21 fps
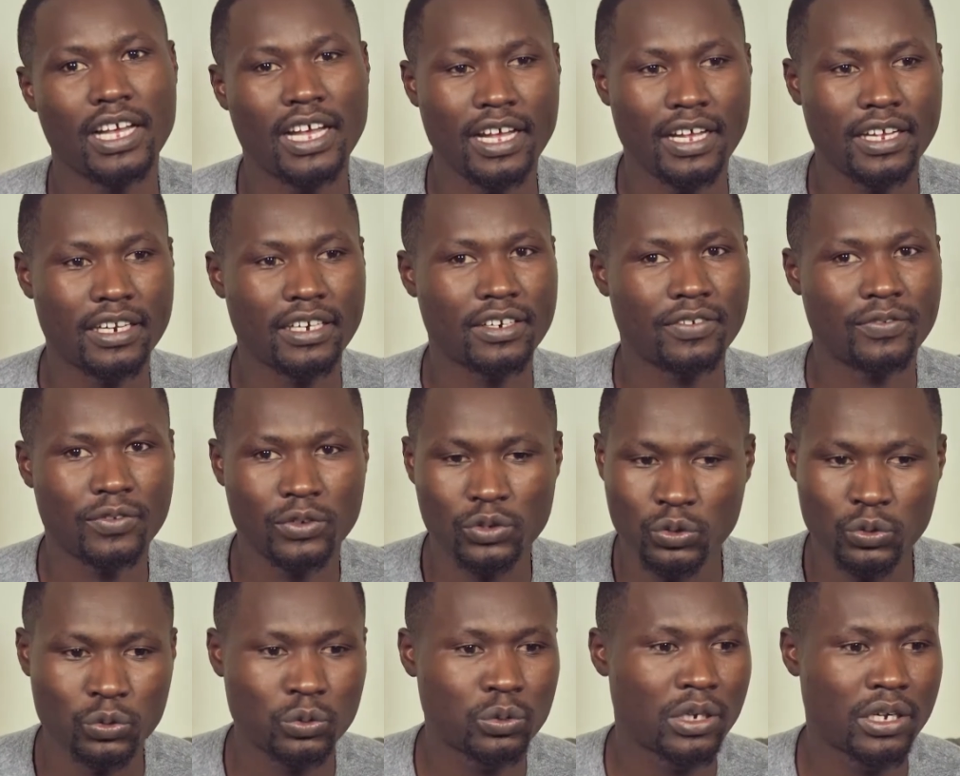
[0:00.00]
And for
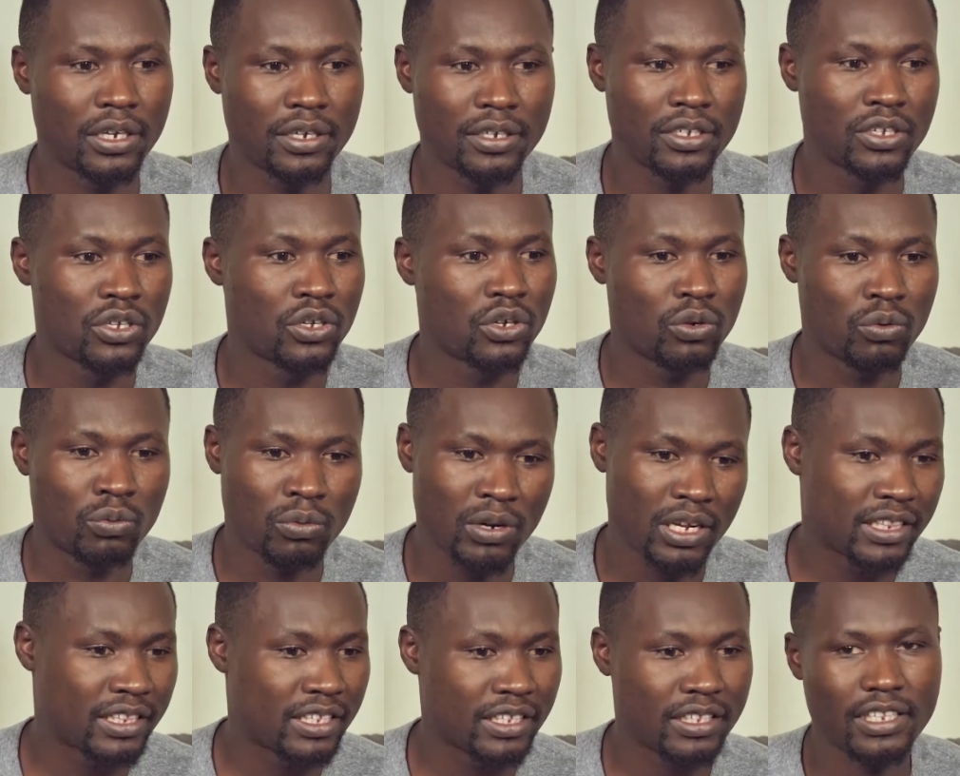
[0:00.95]
sure,
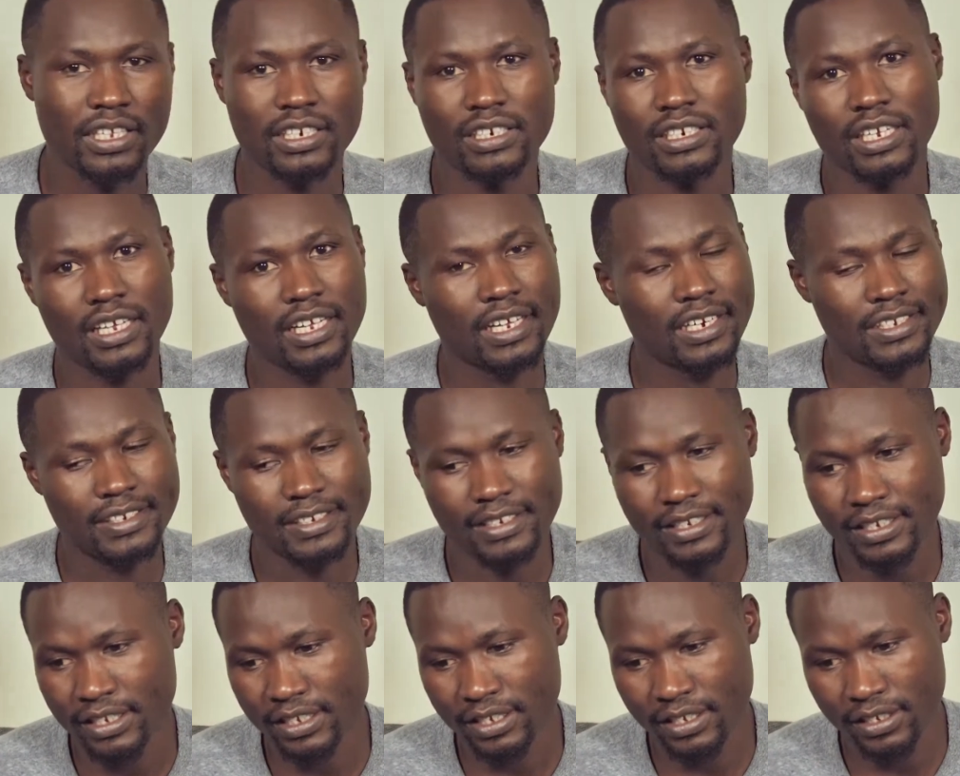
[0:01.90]
one thing that I can
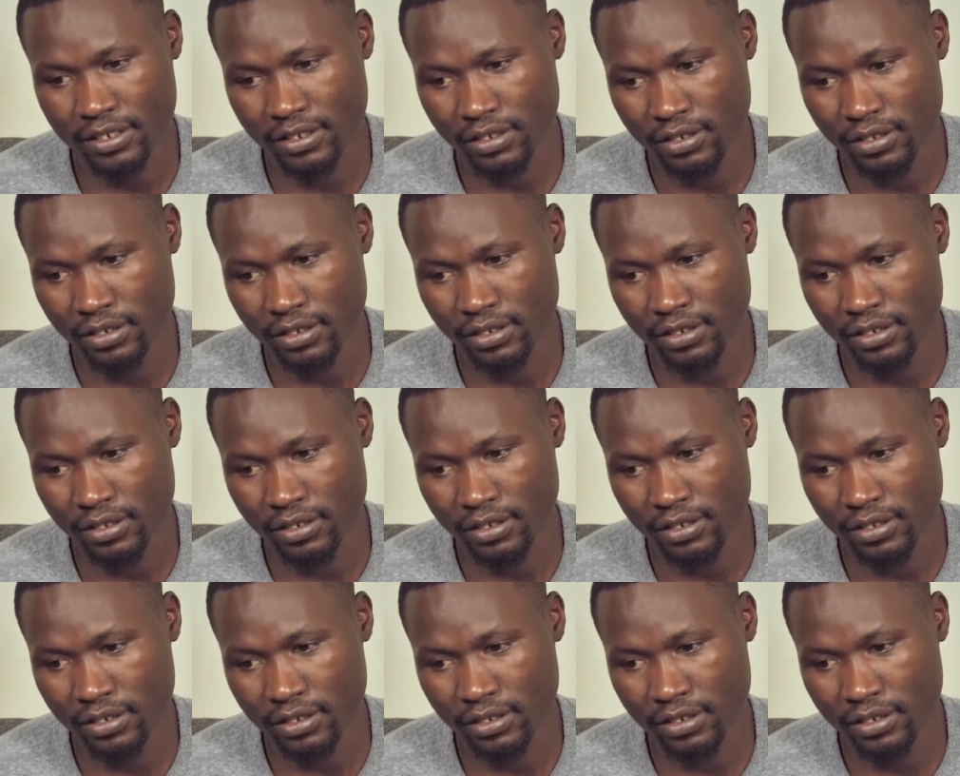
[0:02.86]
say,